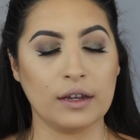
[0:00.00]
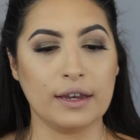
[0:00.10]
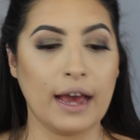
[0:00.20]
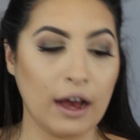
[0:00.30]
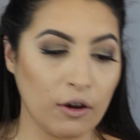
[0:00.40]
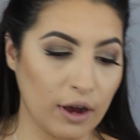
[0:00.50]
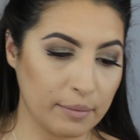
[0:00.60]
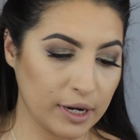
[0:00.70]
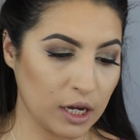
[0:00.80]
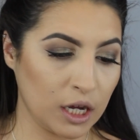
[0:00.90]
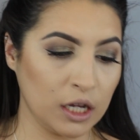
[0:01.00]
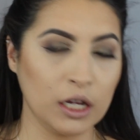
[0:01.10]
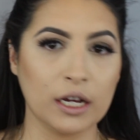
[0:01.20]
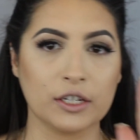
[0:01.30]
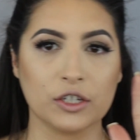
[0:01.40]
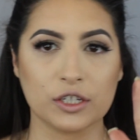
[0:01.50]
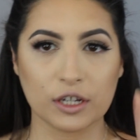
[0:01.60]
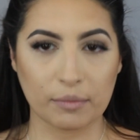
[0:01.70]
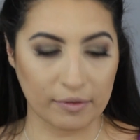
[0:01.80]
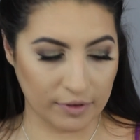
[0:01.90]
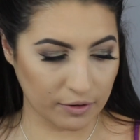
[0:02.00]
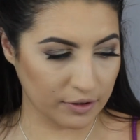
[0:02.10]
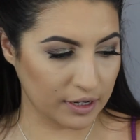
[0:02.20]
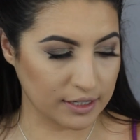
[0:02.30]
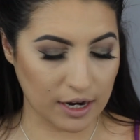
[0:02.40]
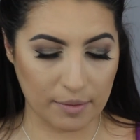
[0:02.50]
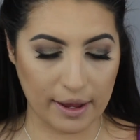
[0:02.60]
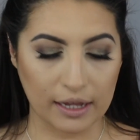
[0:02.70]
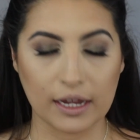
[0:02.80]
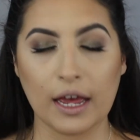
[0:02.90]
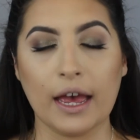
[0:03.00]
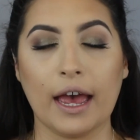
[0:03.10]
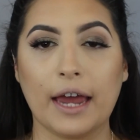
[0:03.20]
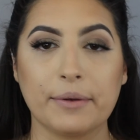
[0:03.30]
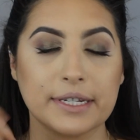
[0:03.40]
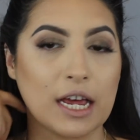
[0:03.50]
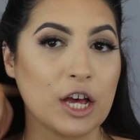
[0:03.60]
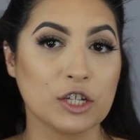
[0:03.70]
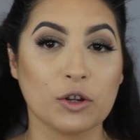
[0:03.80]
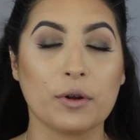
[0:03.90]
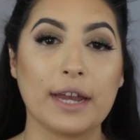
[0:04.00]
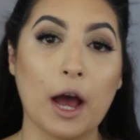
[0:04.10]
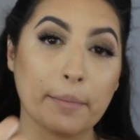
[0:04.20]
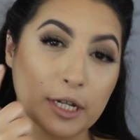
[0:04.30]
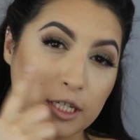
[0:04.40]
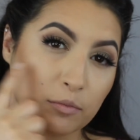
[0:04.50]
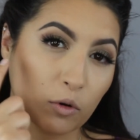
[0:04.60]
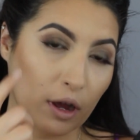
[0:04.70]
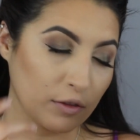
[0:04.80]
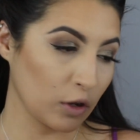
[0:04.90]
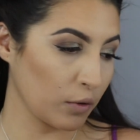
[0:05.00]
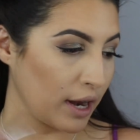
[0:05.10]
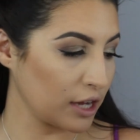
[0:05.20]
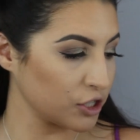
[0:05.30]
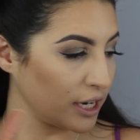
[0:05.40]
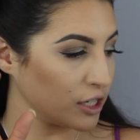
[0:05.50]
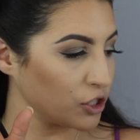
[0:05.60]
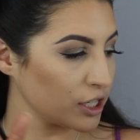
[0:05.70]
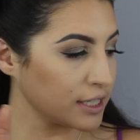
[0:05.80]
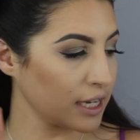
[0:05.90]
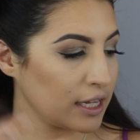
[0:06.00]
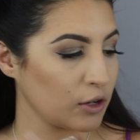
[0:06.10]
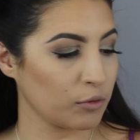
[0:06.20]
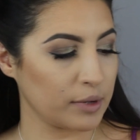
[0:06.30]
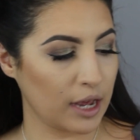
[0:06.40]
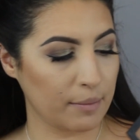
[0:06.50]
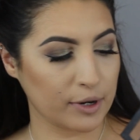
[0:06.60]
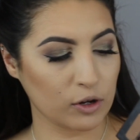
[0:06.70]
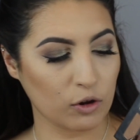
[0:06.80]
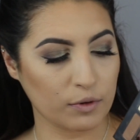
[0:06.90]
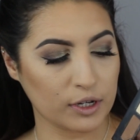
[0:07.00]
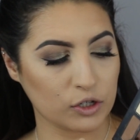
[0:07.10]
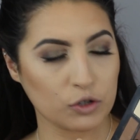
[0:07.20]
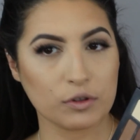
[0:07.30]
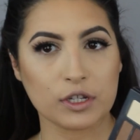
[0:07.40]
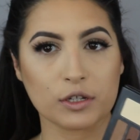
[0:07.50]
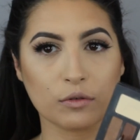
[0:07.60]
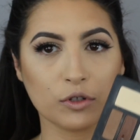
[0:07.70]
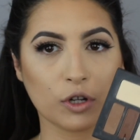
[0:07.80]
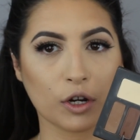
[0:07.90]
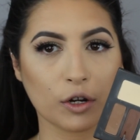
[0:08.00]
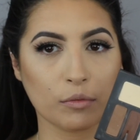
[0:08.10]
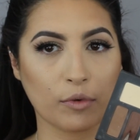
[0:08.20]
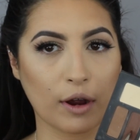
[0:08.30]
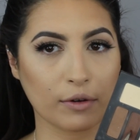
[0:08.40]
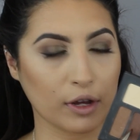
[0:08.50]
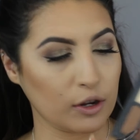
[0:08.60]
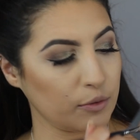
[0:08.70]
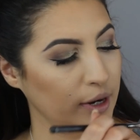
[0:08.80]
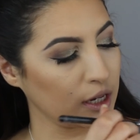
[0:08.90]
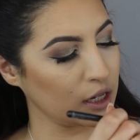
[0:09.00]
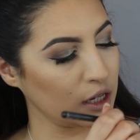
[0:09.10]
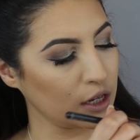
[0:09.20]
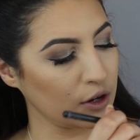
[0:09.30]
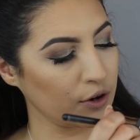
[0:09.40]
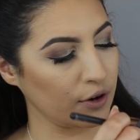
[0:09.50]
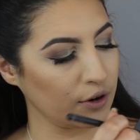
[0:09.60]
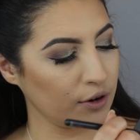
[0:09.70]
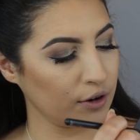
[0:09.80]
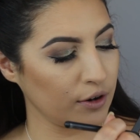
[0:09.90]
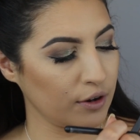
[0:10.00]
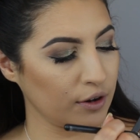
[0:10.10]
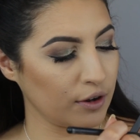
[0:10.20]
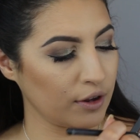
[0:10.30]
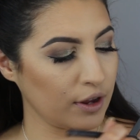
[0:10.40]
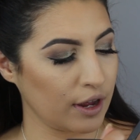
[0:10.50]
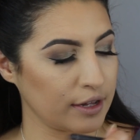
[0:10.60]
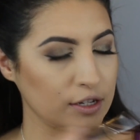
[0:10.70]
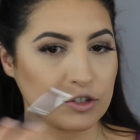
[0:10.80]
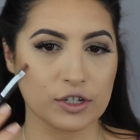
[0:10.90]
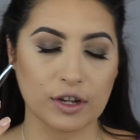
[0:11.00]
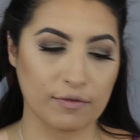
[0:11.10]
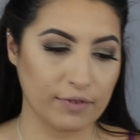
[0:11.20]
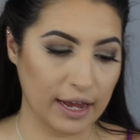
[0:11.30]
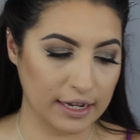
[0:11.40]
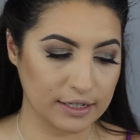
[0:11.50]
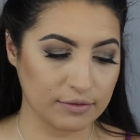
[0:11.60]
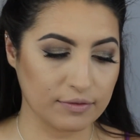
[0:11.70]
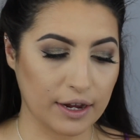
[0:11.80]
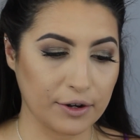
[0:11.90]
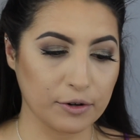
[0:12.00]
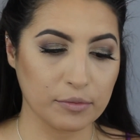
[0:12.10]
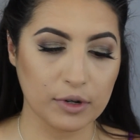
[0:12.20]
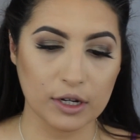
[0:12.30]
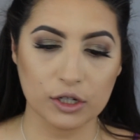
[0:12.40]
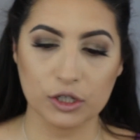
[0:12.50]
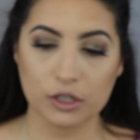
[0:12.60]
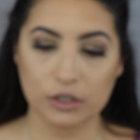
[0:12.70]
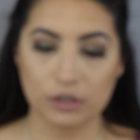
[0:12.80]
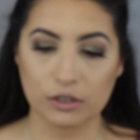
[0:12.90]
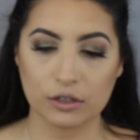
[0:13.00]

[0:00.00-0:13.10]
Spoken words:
Now I'm gonna, I just stuck my finger in the entire palette. Anyways, so now I'm gonna smoke out the lower lash line just a little bit. I'm gonna go into this darker brown color right here. And it's just a flat definer brush.